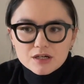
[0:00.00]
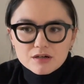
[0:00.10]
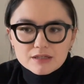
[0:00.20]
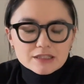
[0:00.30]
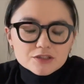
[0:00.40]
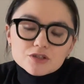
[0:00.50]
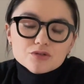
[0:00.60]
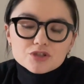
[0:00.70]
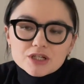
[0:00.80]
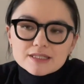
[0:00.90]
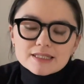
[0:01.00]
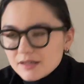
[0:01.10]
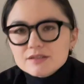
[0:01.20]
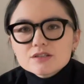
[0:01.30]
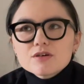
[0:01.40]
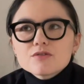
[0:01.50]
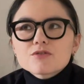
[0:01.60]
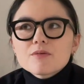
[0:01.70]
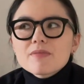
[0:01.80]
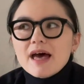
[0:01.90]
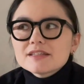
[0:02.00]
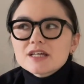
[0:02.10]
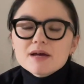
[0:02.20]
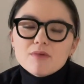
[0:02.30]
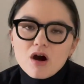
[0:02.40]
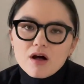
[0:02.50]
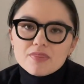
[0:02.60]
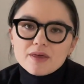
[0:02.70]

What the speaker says: institutions. So from that time on,